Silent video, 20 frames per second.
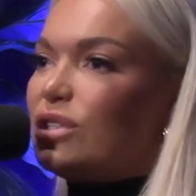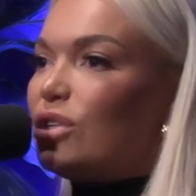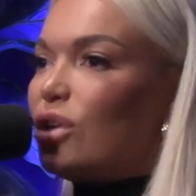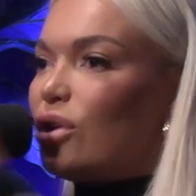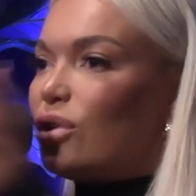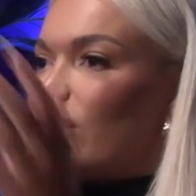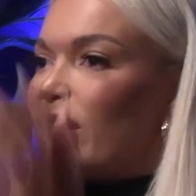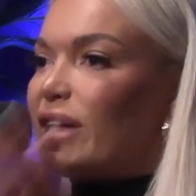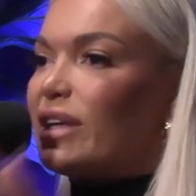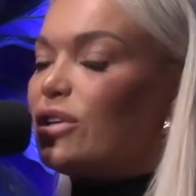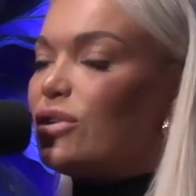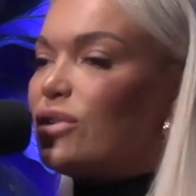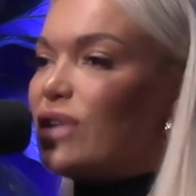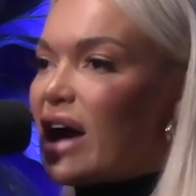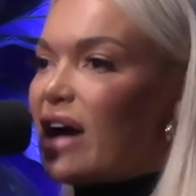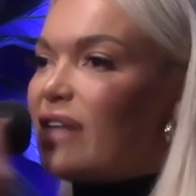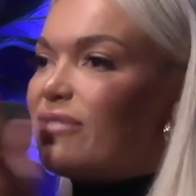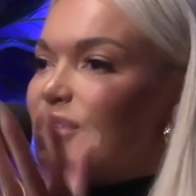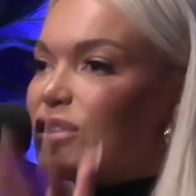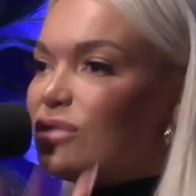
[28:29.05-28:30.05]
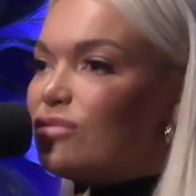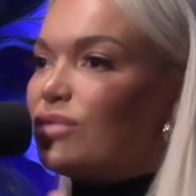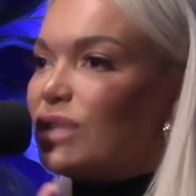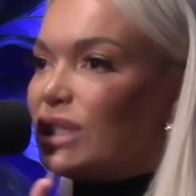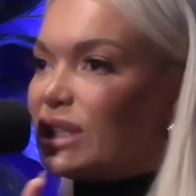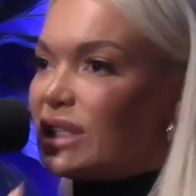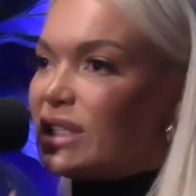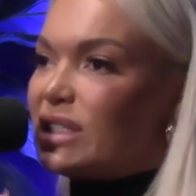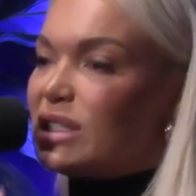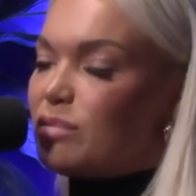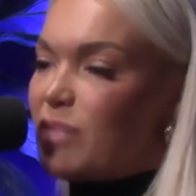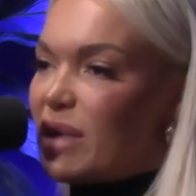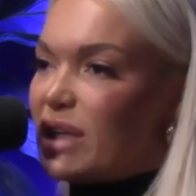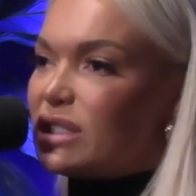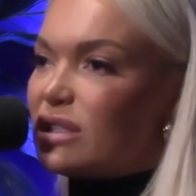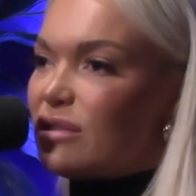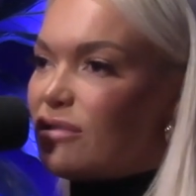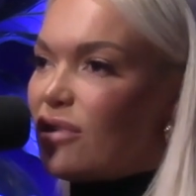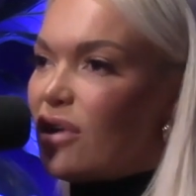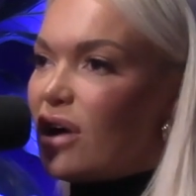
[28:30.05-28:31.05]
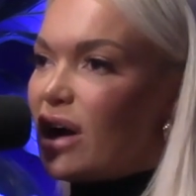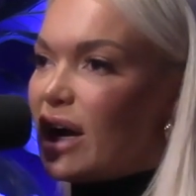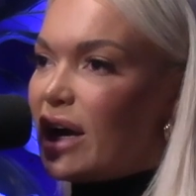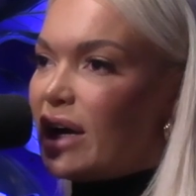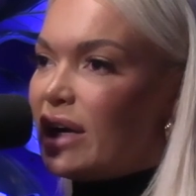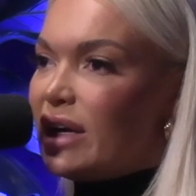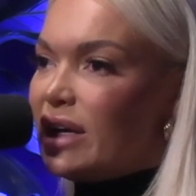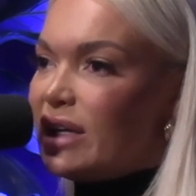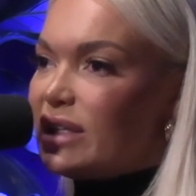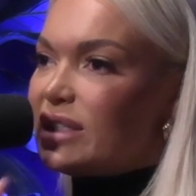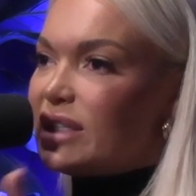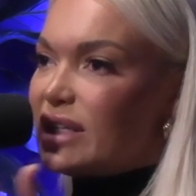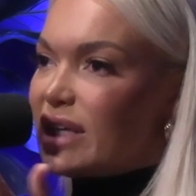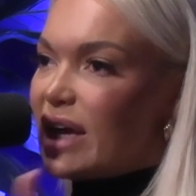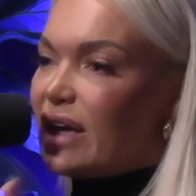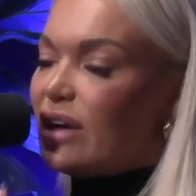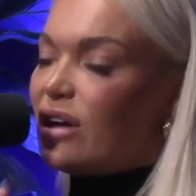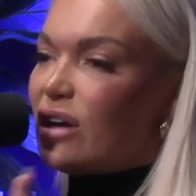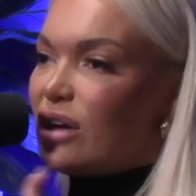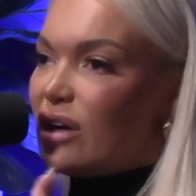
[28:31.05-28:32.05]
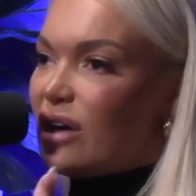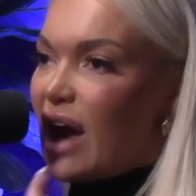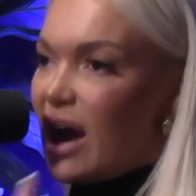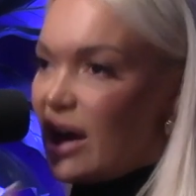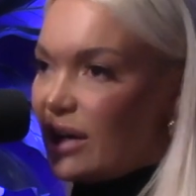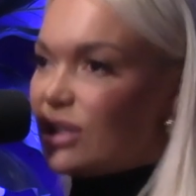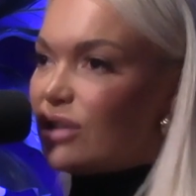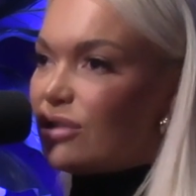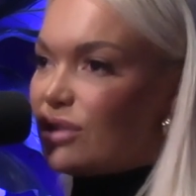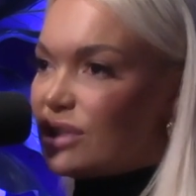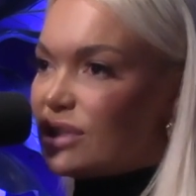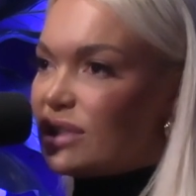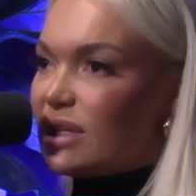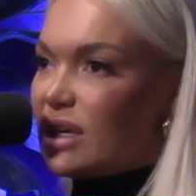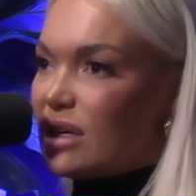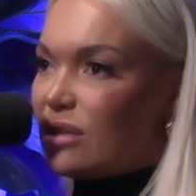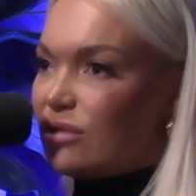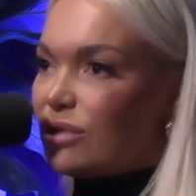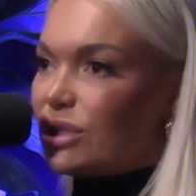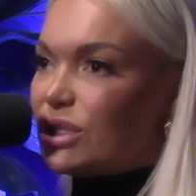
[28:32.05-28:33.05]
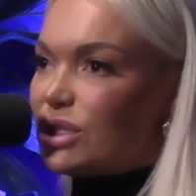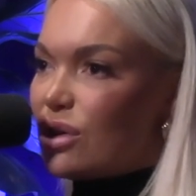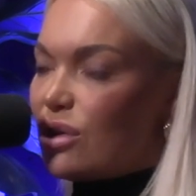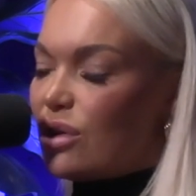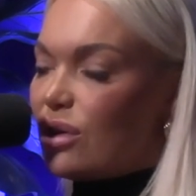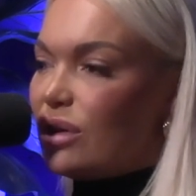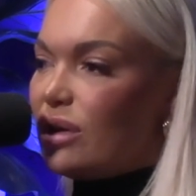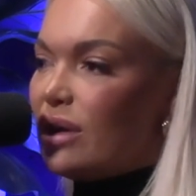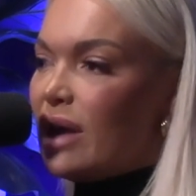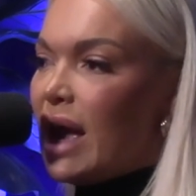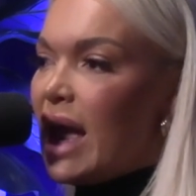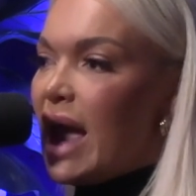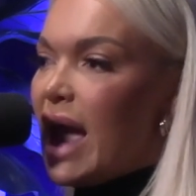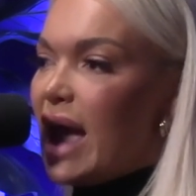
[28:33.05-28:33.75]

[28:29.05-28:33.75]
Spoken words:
You know, like you'd have to really specify to get accuracy in return.